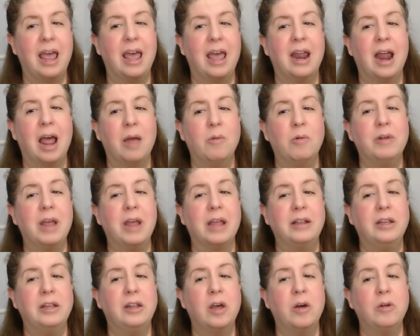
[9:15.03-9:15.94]
and I will
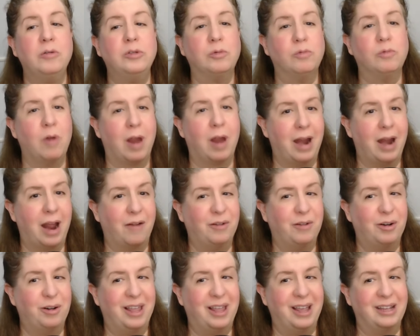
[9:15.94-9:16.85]
get to those right
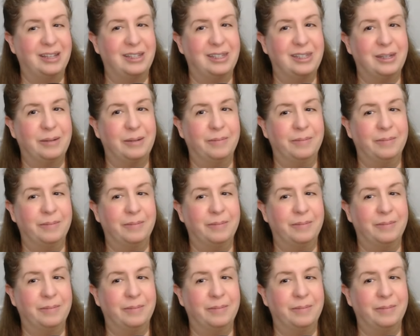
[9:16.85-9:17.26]
after this.